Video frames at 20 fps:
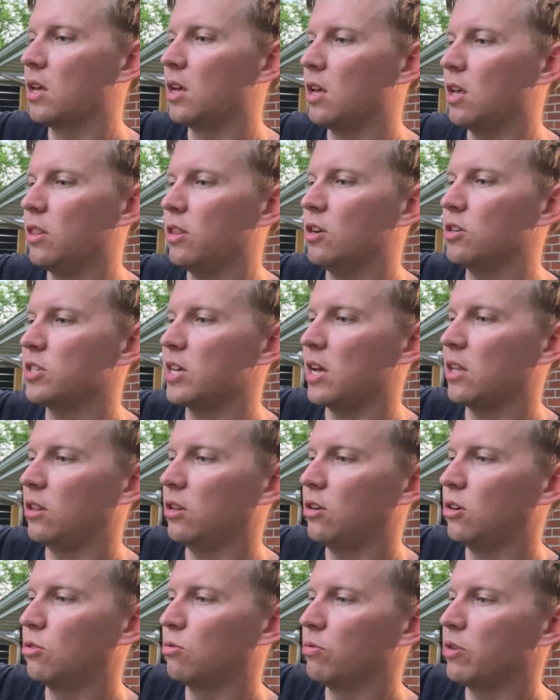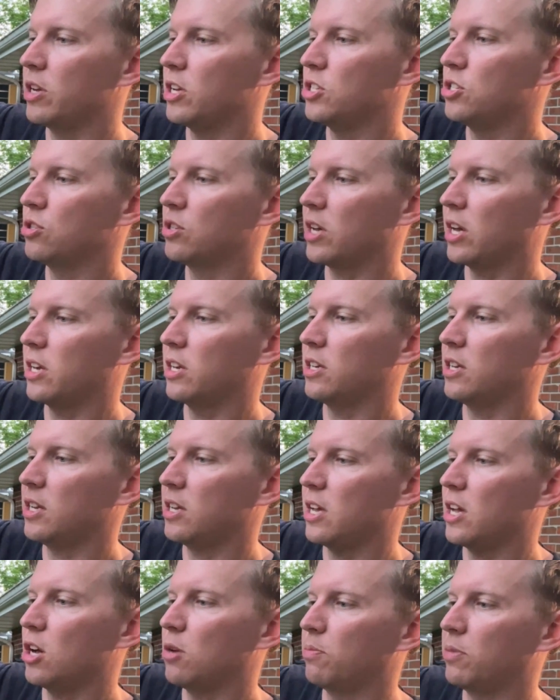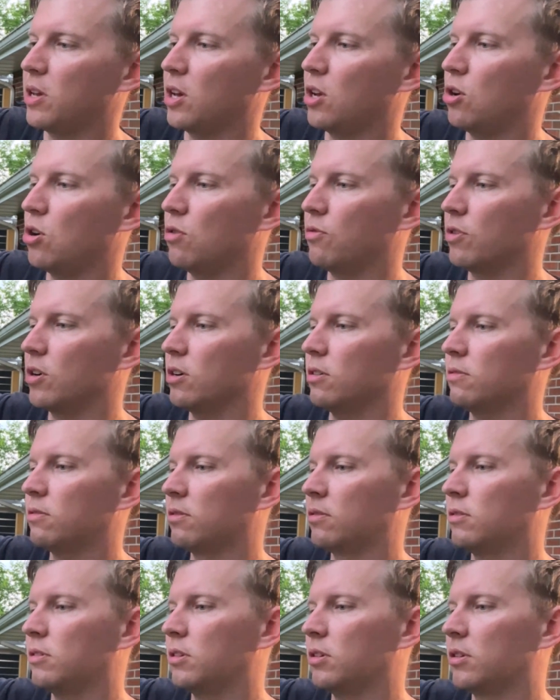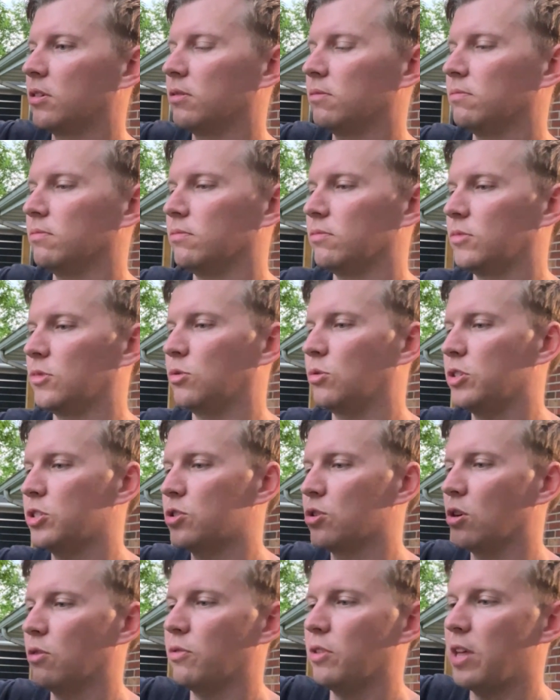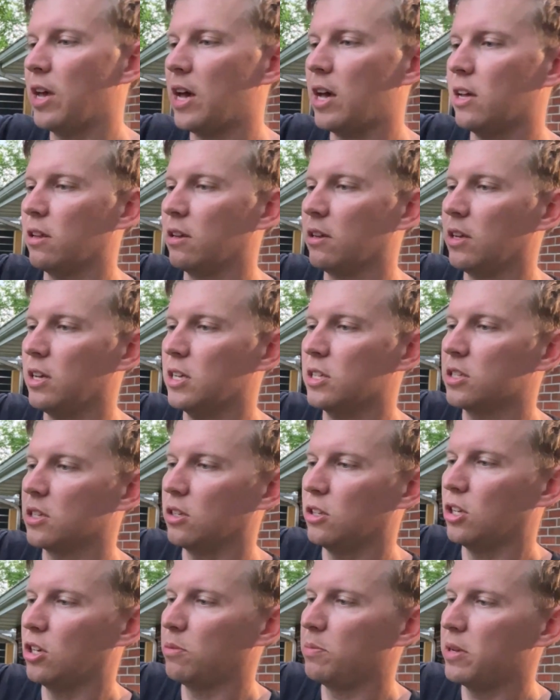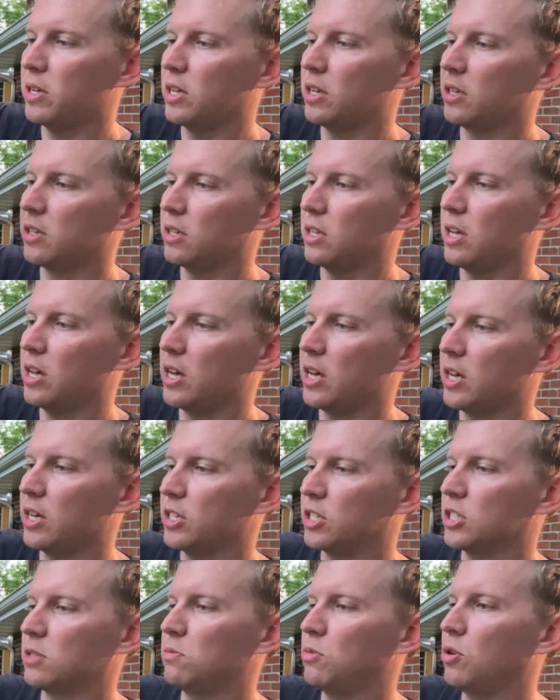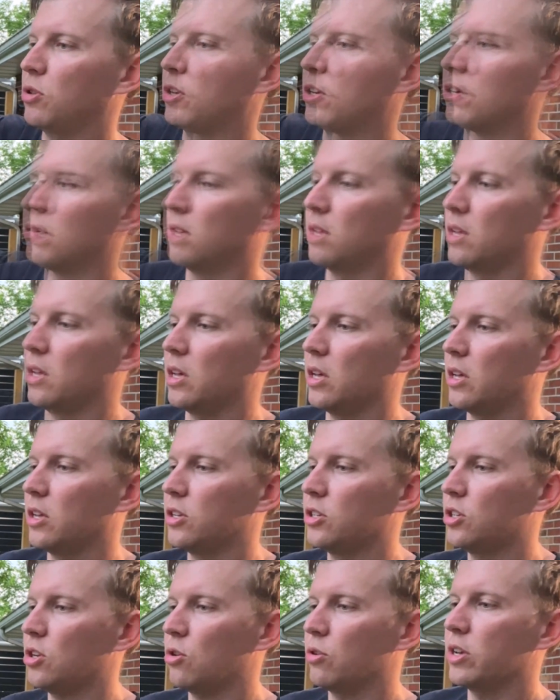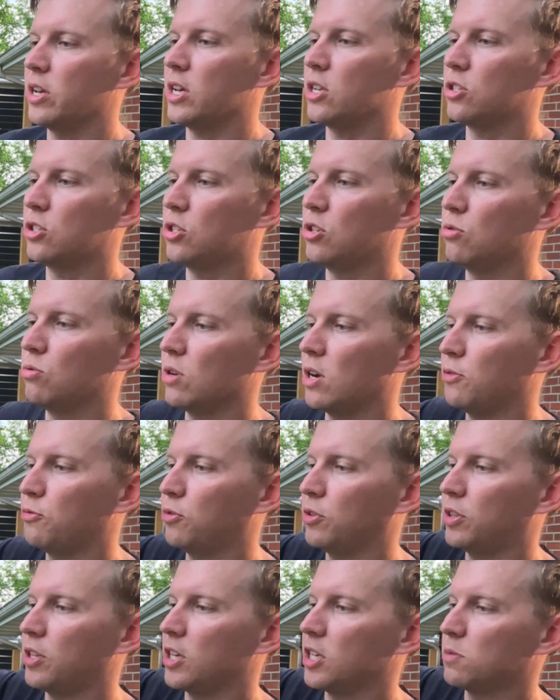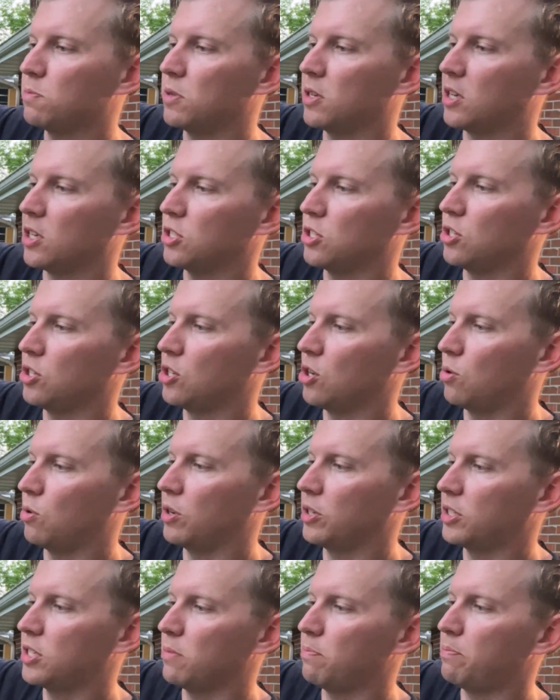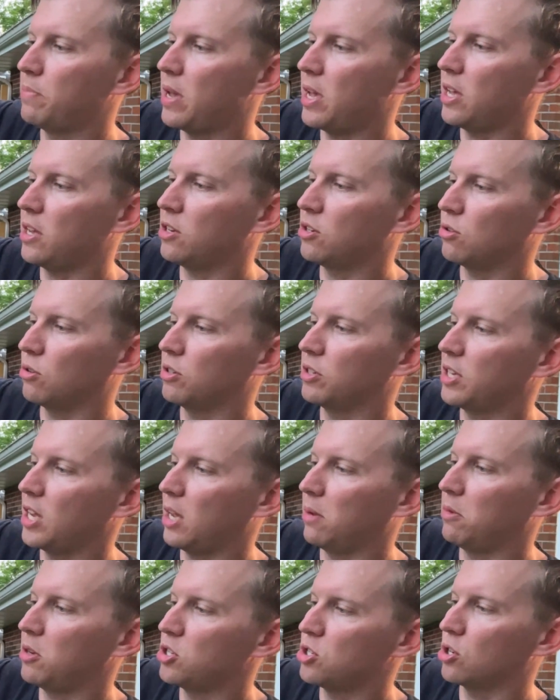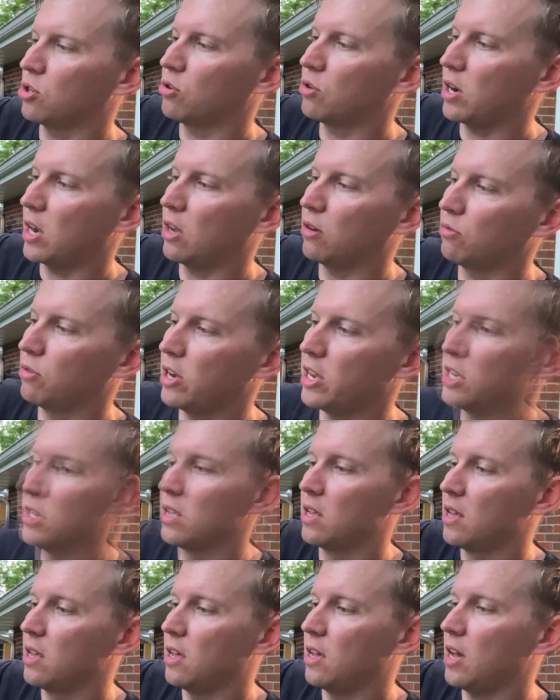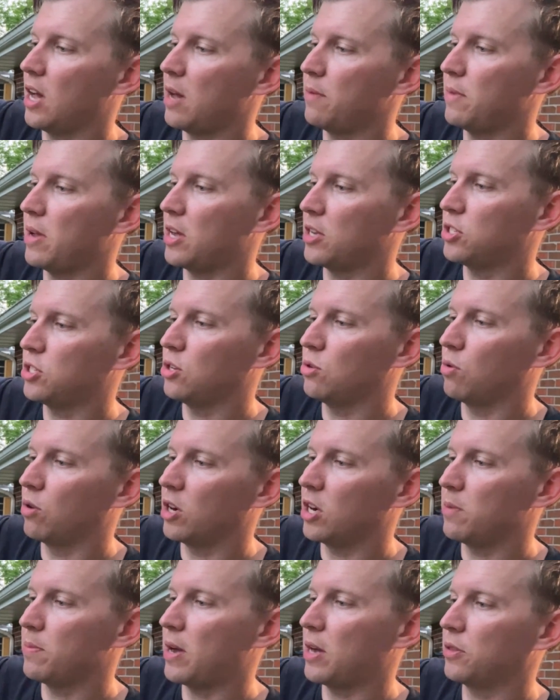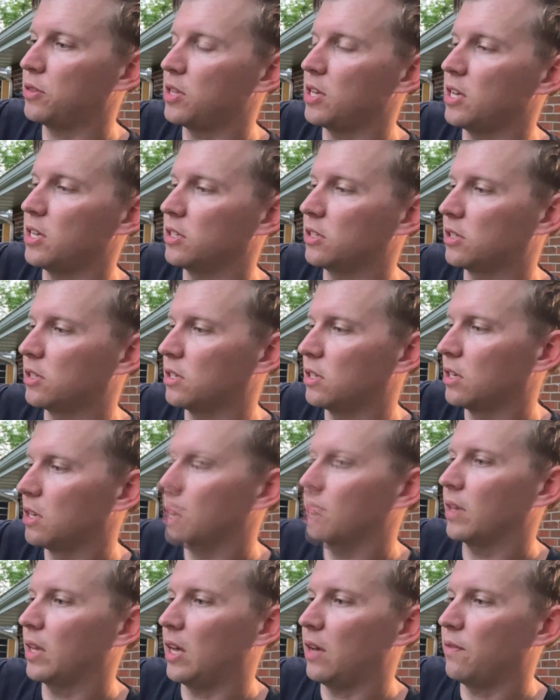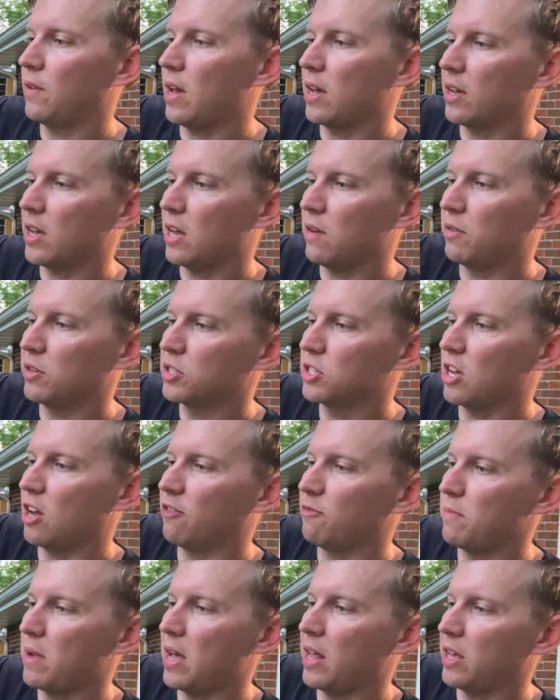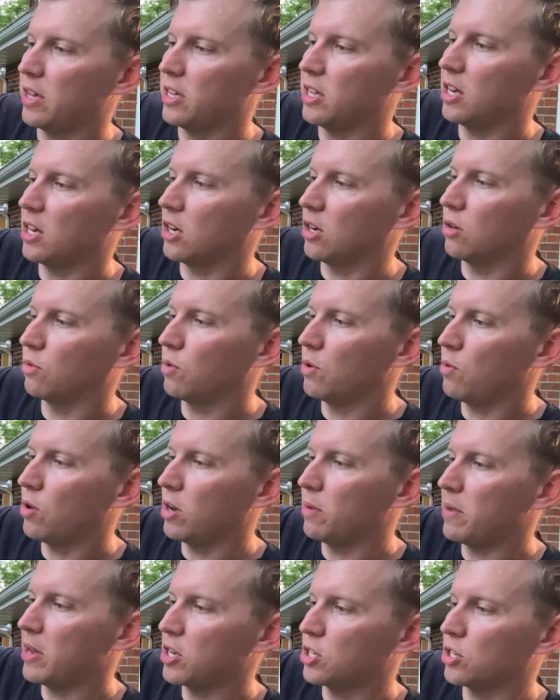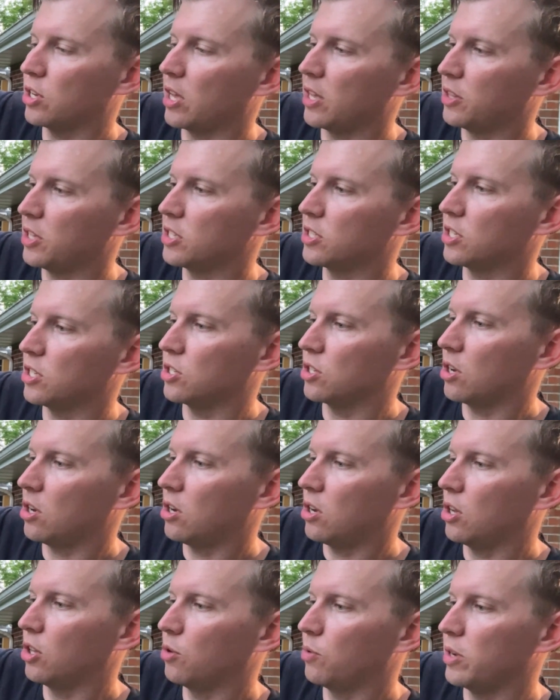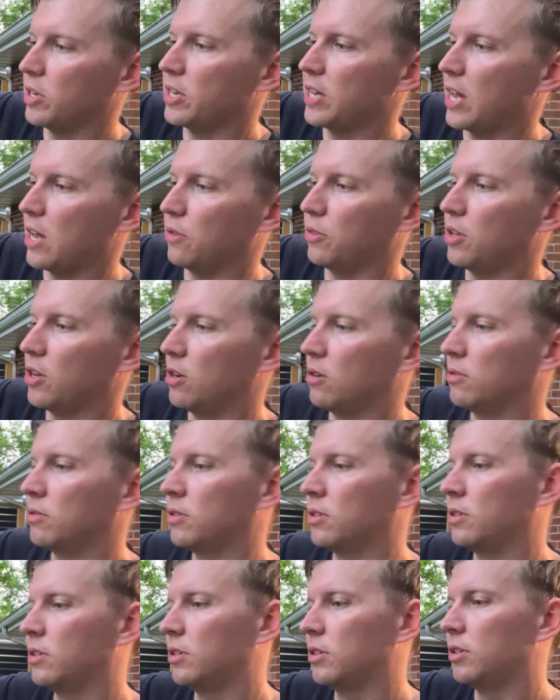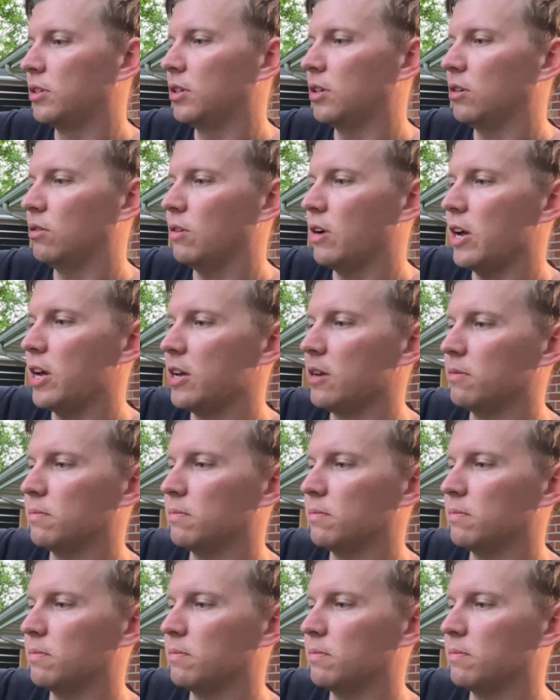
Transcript: There's that little ridge you kind of need to help get over. Once you're over that, it's a little bit smoother. Don't get too rough with this because you don't want to bend or damage your crown race. Now, I'm not too worried about this. I've got kind of a soft mallet here. We want to make sure that this is all the way down though, right?